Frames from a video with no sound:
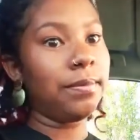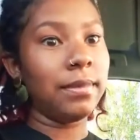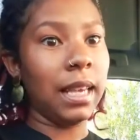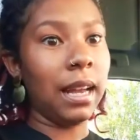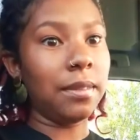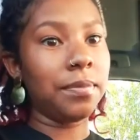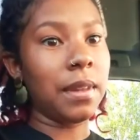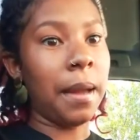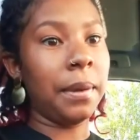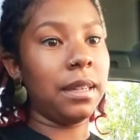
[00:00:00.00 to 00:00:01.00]
yeah,
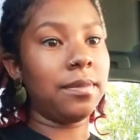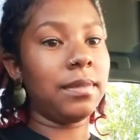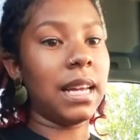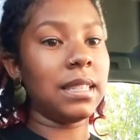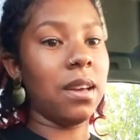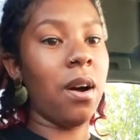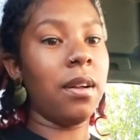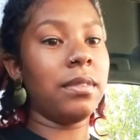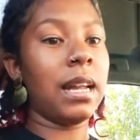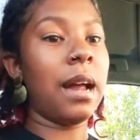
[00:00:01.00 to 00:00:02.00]
I mean, that's
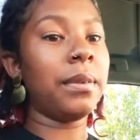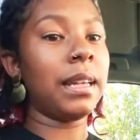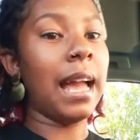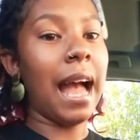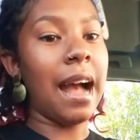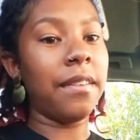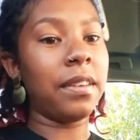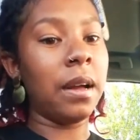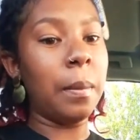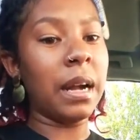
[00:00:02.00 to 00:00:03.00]
all that I really have.
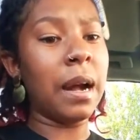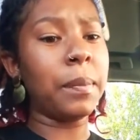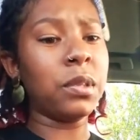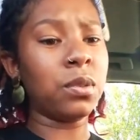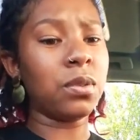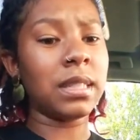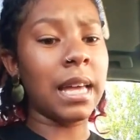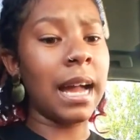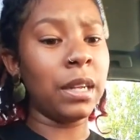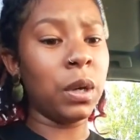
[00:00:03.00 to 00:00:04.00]
A couple little
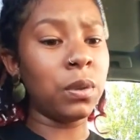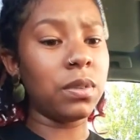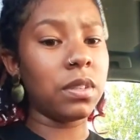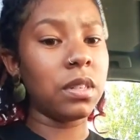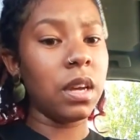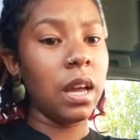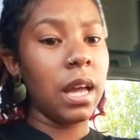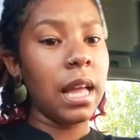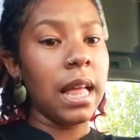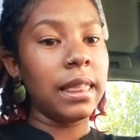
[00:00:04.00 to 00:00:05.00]
side notes
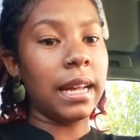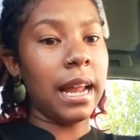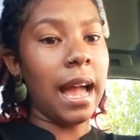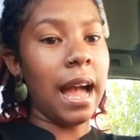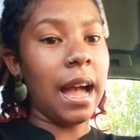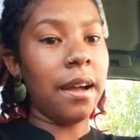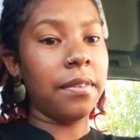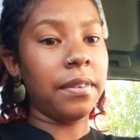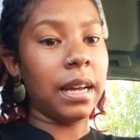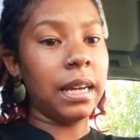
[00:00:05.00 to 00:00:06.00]
that I have.
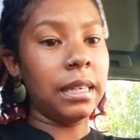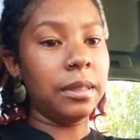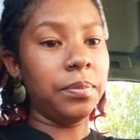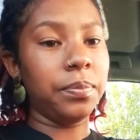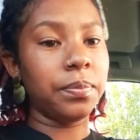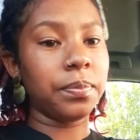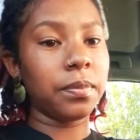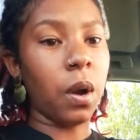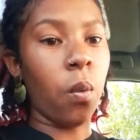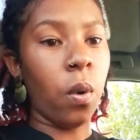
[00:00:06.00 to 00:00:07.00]

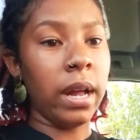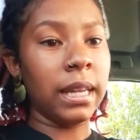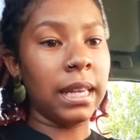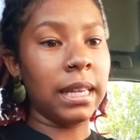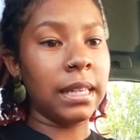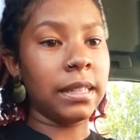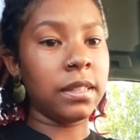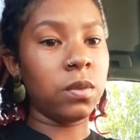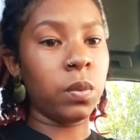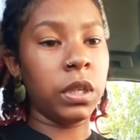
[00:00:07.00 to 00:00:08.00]
One
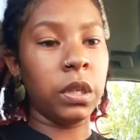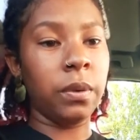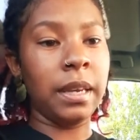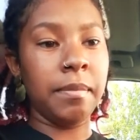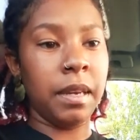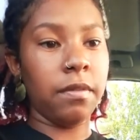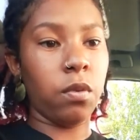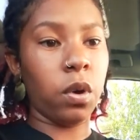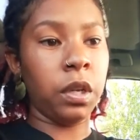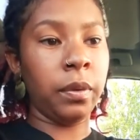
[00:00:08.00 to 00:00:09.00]
is, what do you eat meat
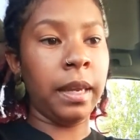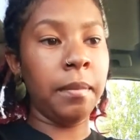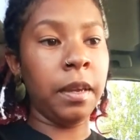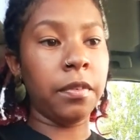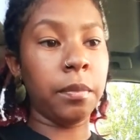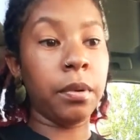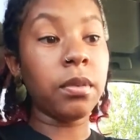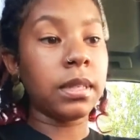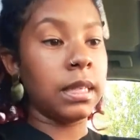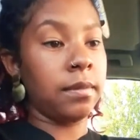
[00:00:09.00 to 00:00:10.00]
for? You eat meat for protein,